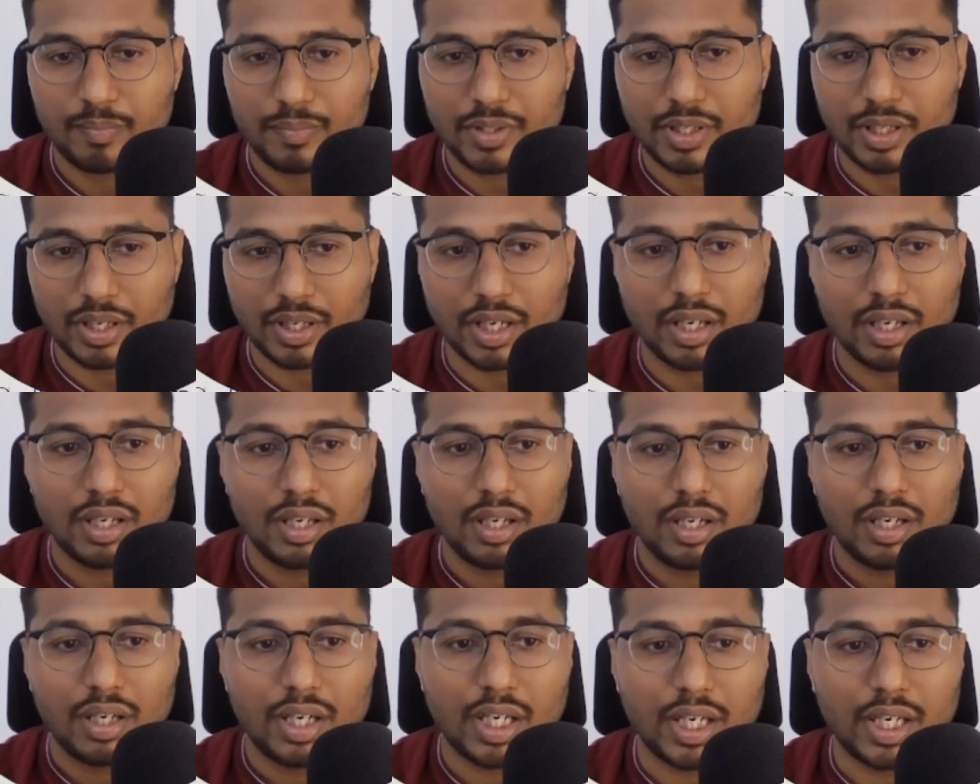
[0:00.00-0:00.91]
Okay,
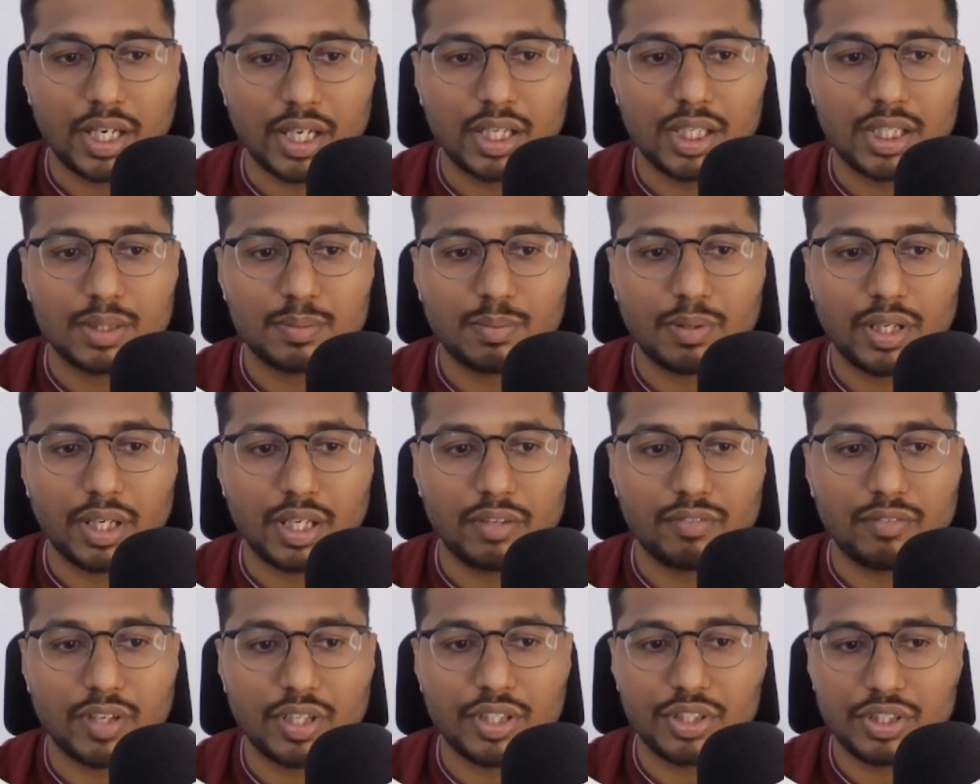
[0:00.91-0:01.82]
and at this point,
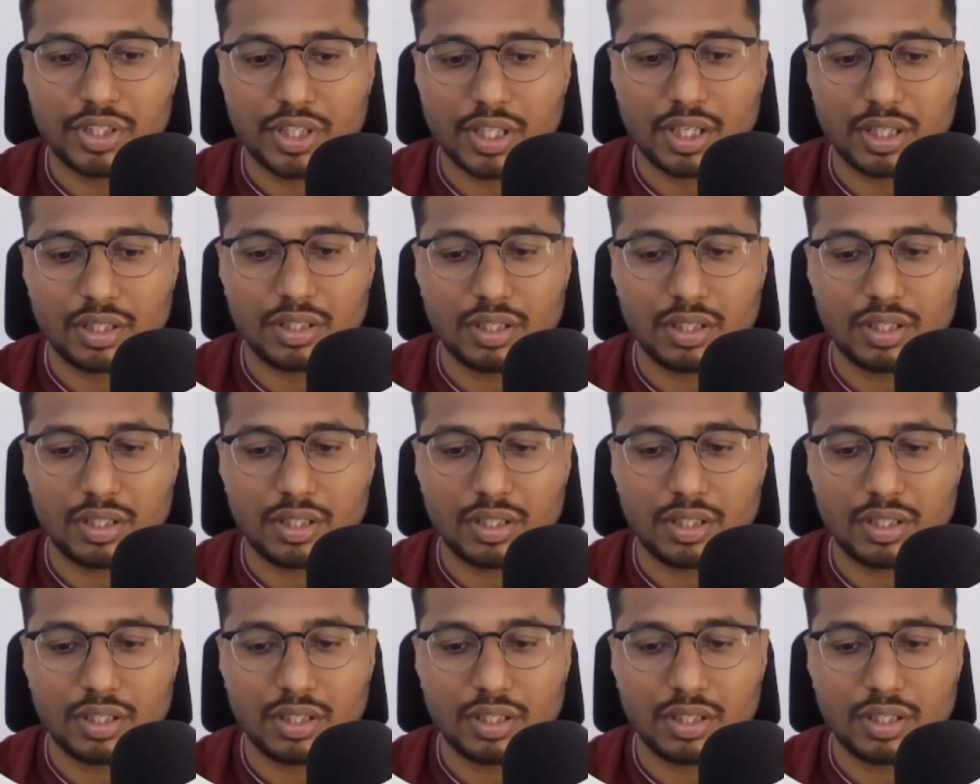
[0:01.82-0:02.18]
if I check